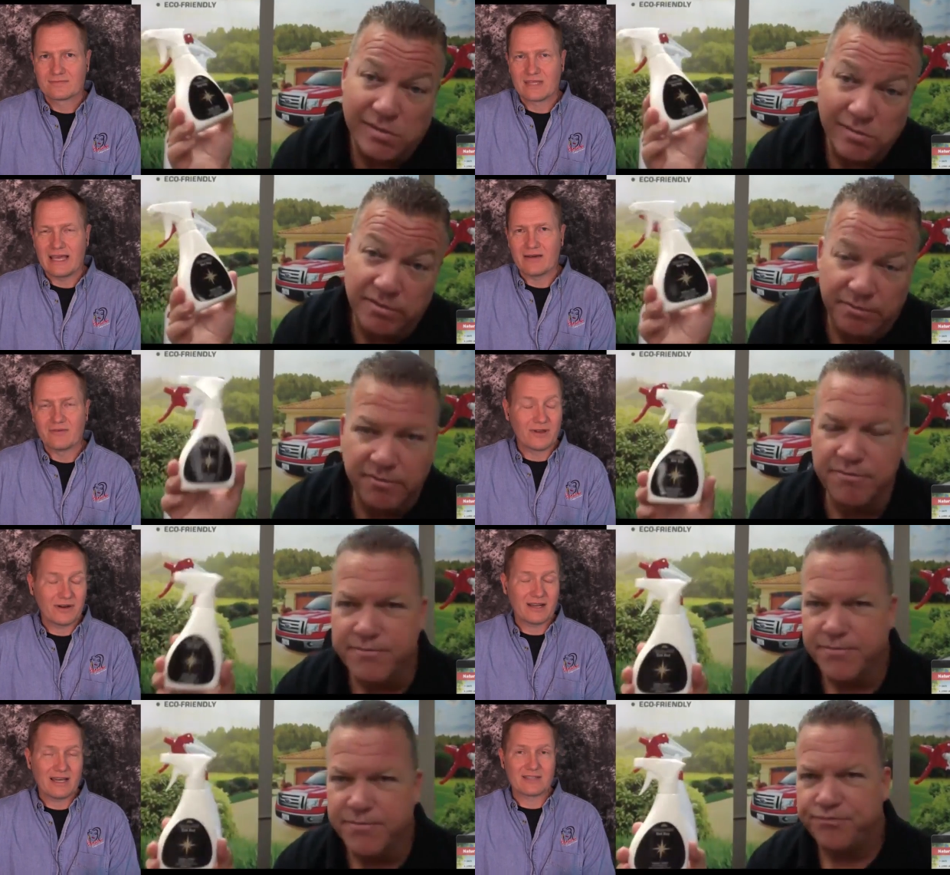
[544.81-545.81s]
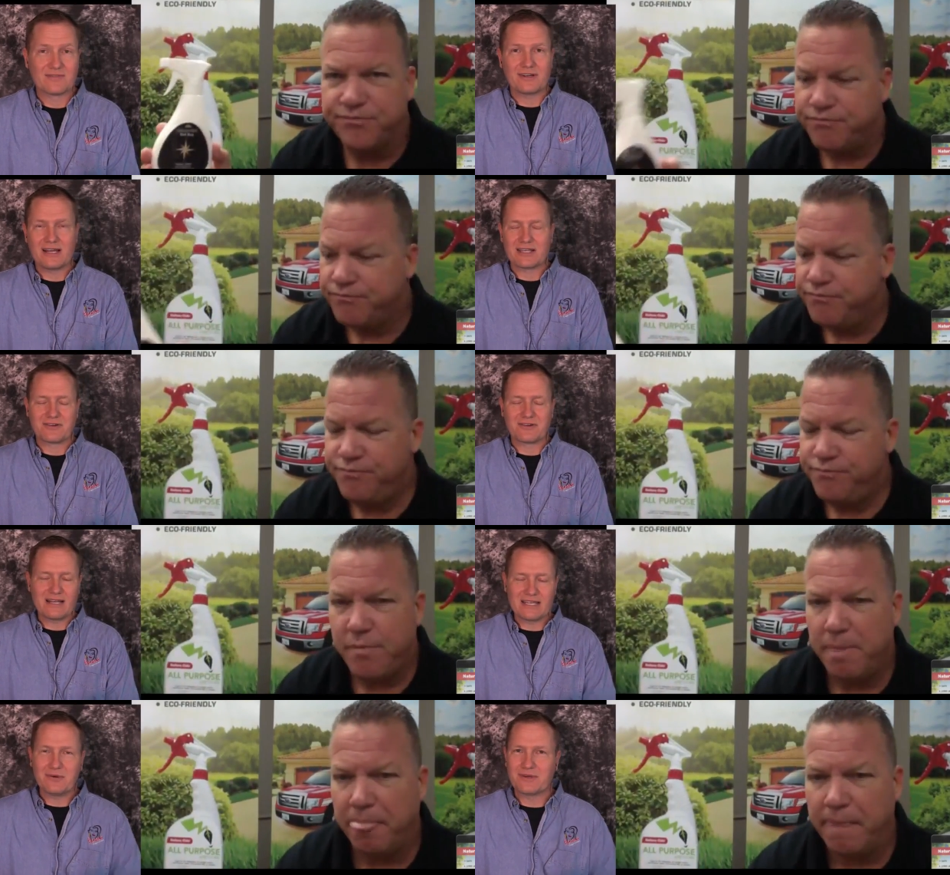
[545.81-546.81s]
Speaker 1: Yeah, very nice, very nice. Great
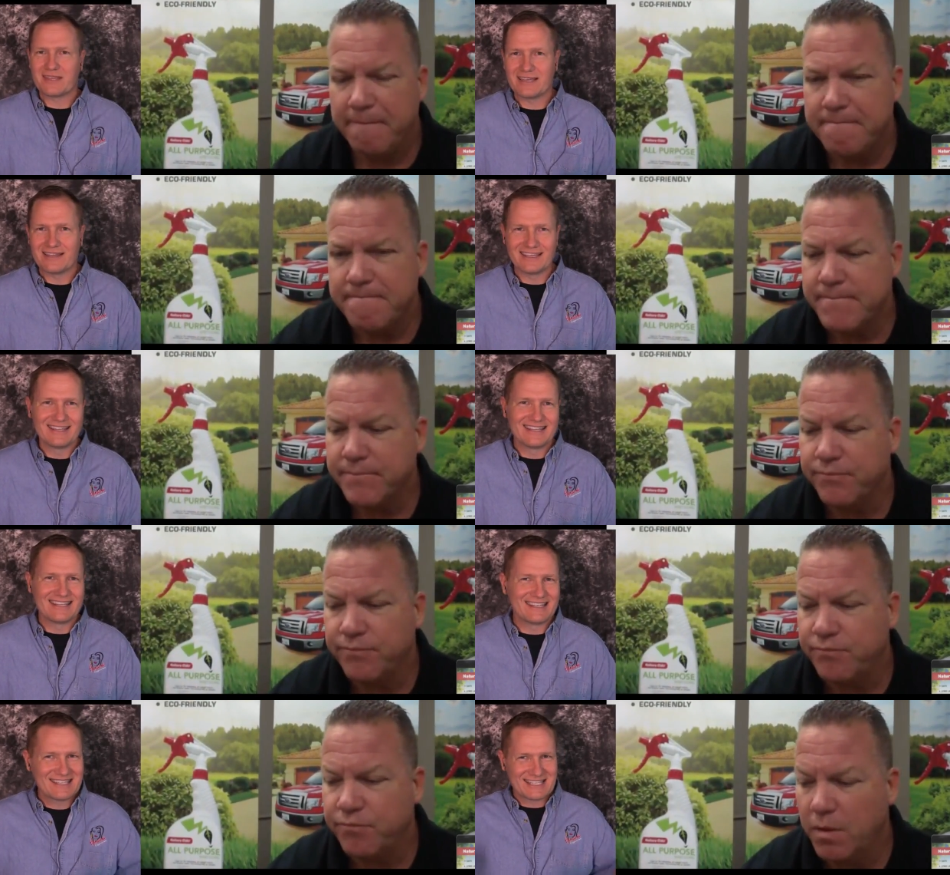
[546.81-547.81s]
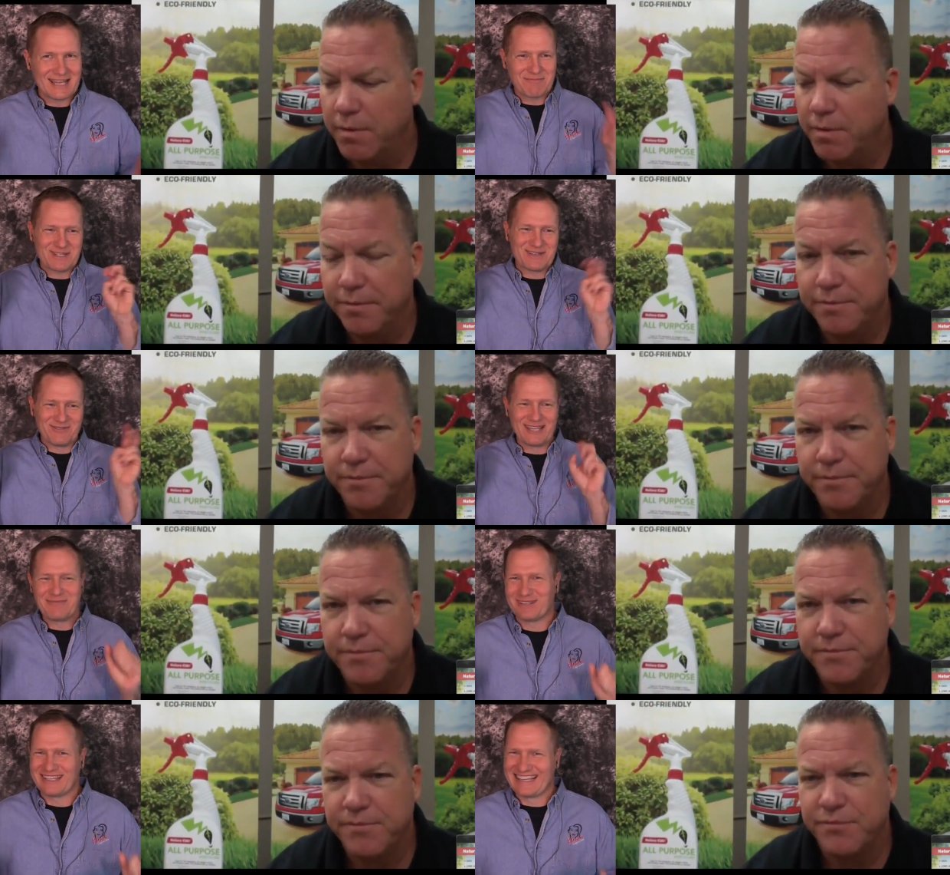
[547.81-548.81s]
idea with the the, the deceptive labeling